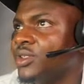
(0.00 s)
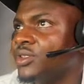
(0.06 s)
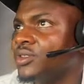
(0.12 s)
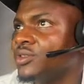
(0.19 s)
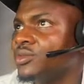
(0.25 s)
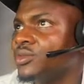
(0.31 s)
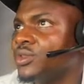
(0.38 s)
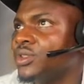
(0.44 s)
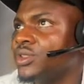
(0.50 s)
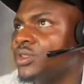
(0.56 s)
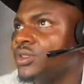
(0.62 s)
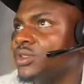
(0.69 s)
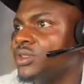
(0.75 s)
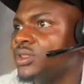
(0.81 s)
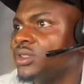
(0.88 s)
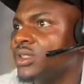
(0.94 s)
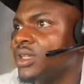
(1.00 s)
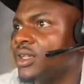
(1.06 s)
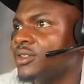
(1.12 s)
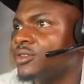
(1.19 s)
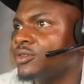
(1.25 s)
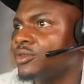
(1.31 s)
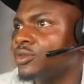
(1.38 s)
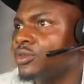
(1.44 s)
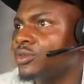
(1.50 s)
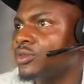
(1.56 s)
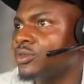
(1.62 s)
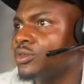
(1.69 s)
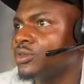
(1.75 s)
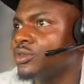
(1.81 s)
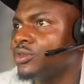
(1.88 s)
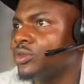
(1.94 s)
which is that
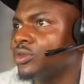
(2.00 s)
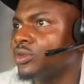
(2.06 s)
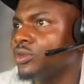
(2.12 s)
Doroso,